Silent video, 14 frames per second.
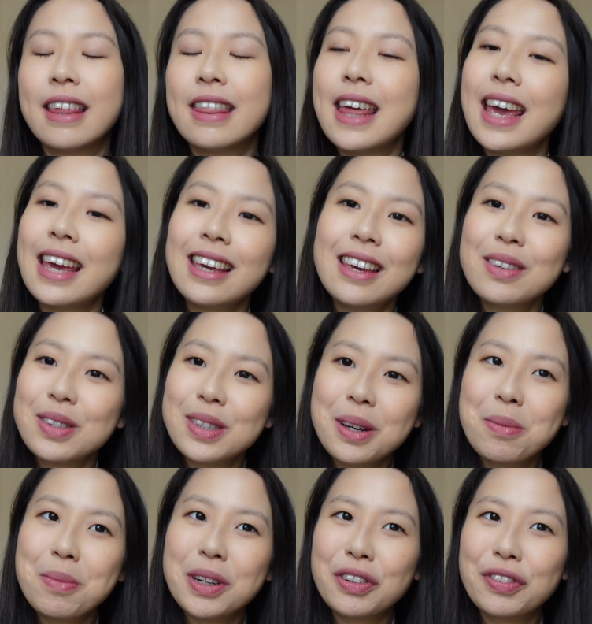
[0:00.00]
Thank you so
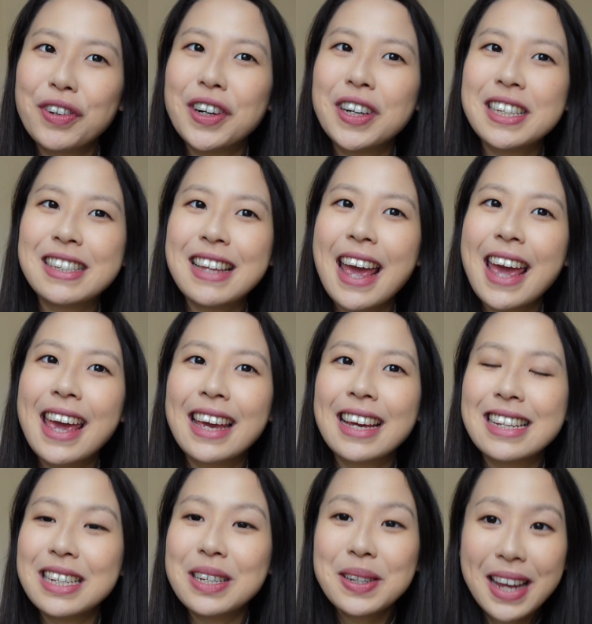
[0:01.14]
much for staying
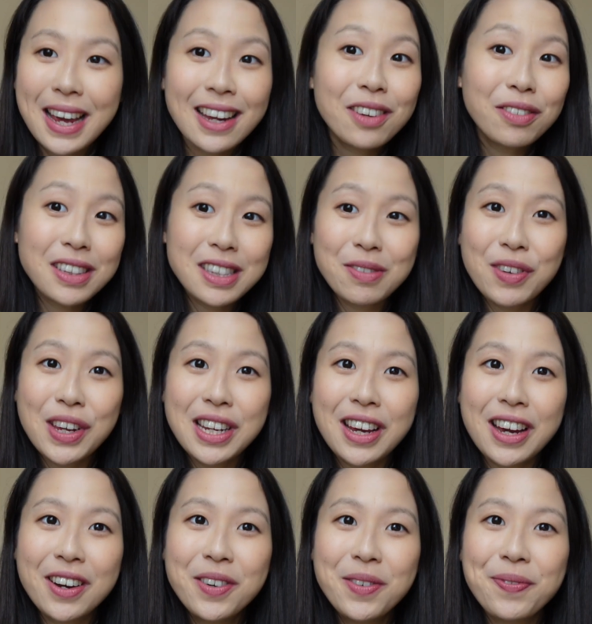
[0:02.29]
until the end of this
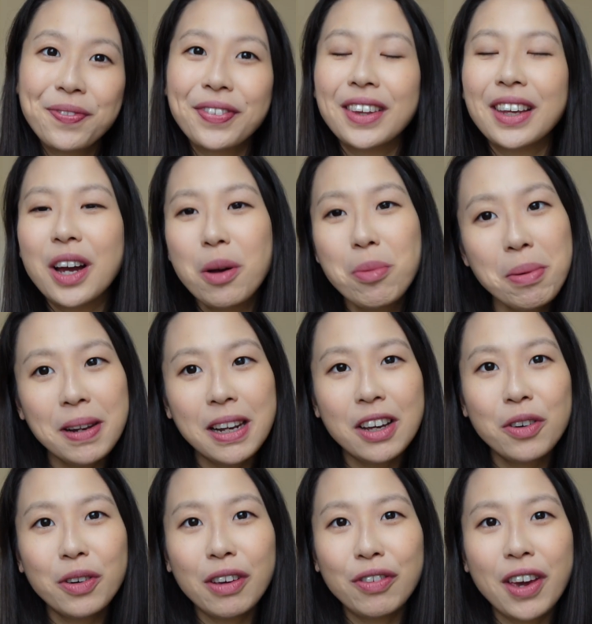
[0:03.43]
video. Comment
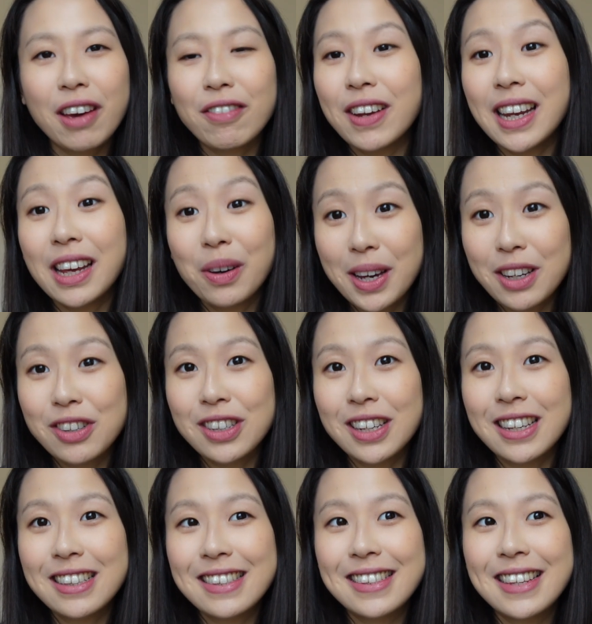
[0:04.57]
below if you have any
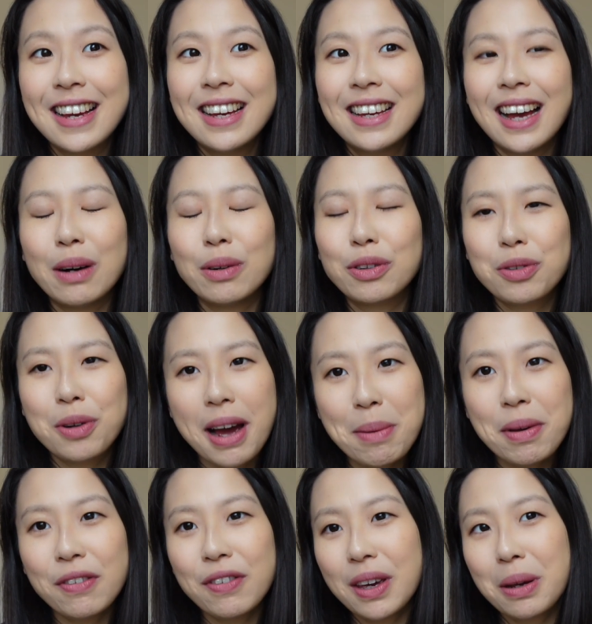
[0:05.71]
questions. I will try
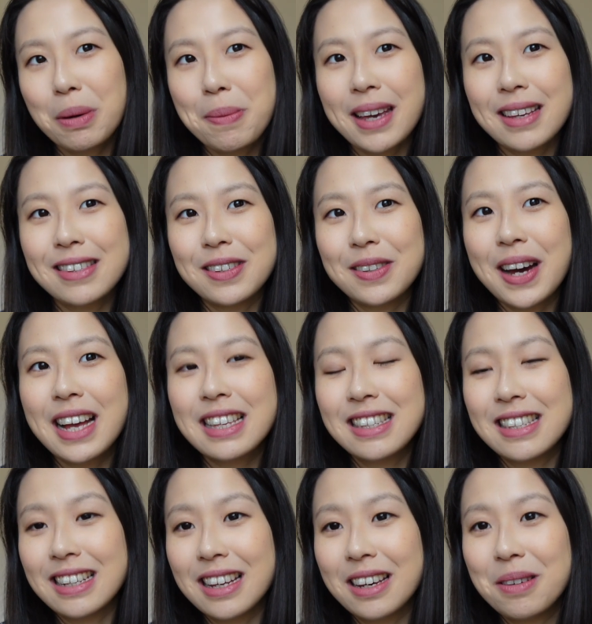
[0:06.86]
my very best to
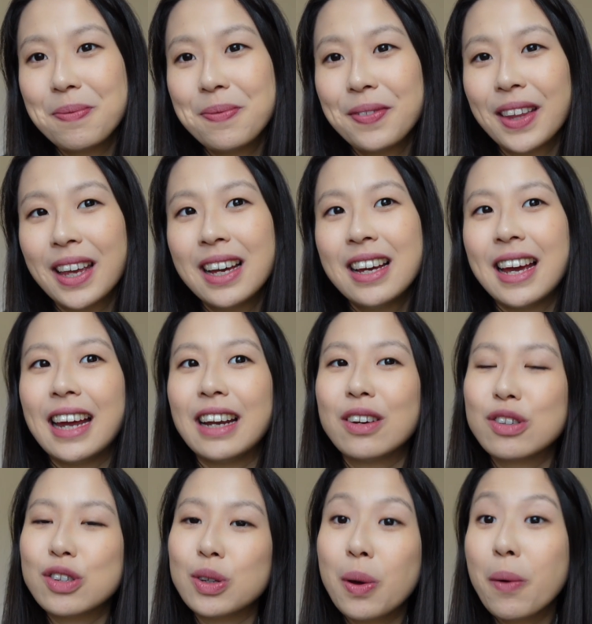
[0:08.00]
answer them. And
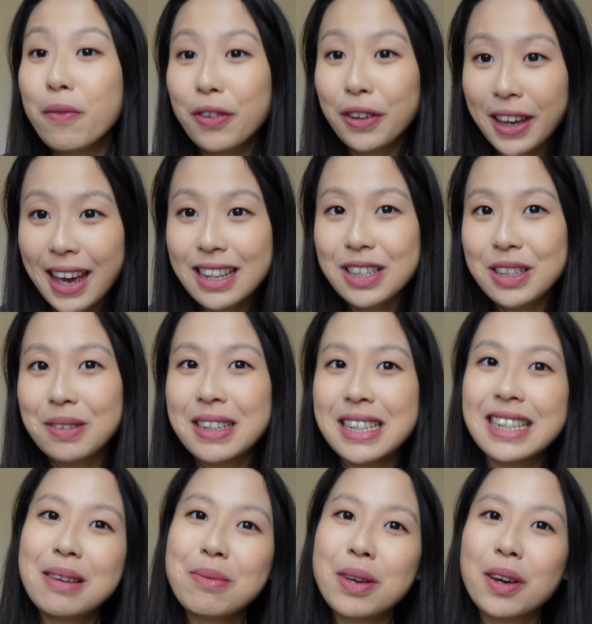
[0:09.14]
also don't forget to
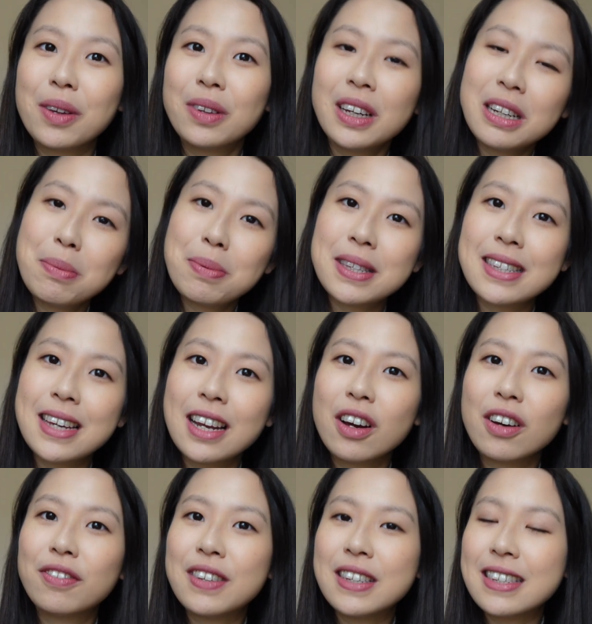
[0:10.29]
redeem your 30%
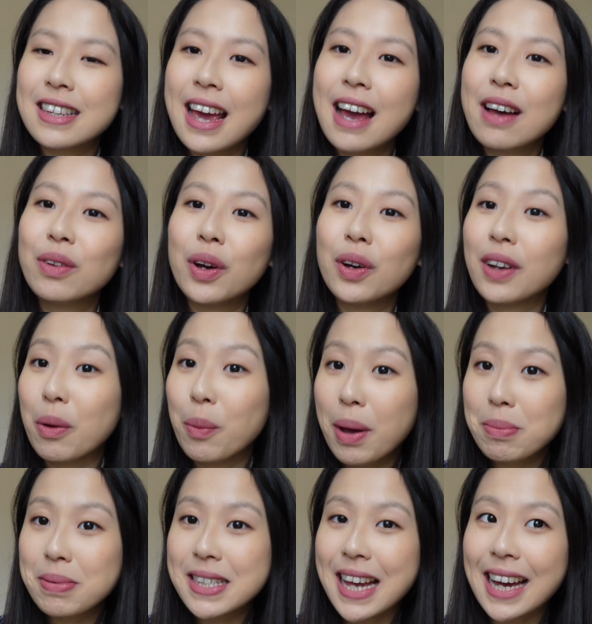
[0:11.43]
off discount on our
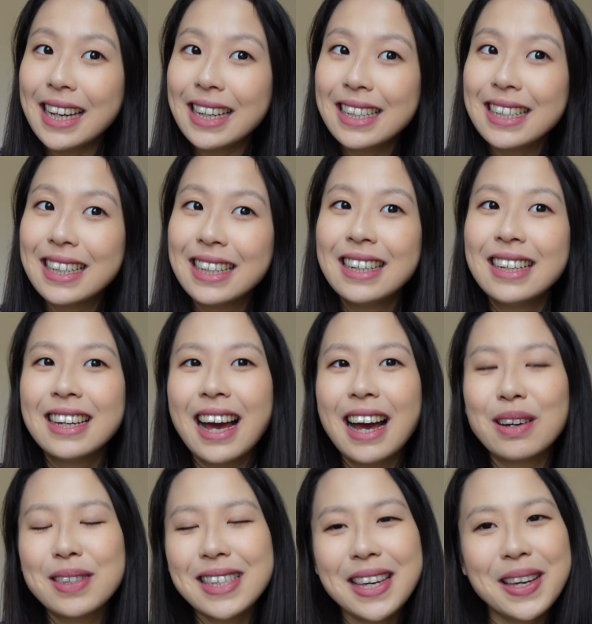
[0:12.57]
website.
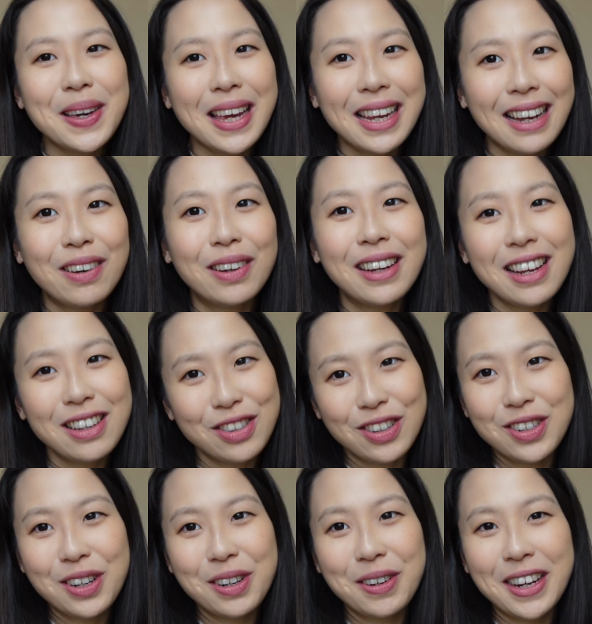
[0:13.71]
I'll see you in our next
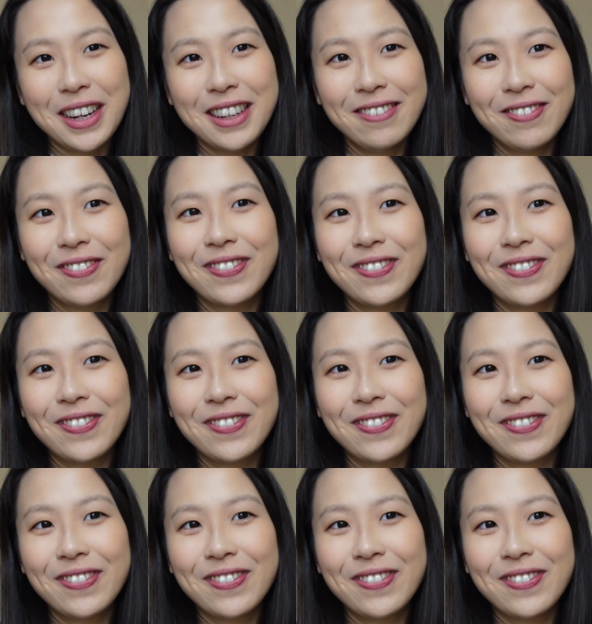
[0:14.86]
tutorial.